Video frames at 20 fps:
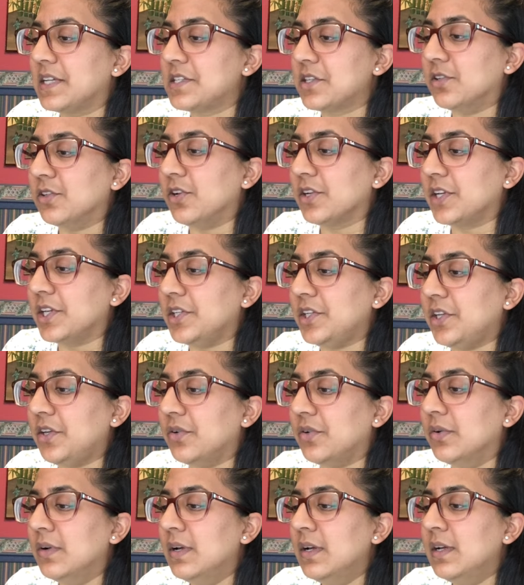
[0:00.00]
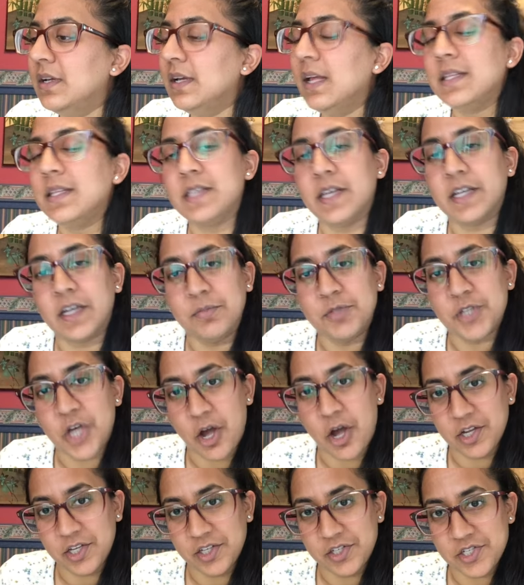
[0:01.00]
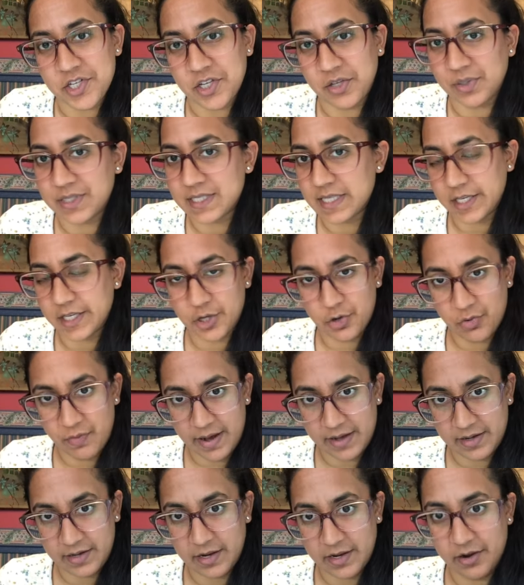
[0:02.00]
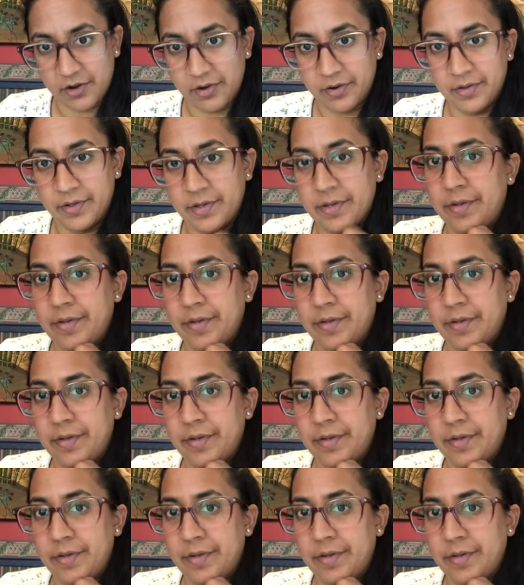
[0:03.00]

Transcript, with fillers: get to look at you. It's like I'm talking to you. It's like you're right here.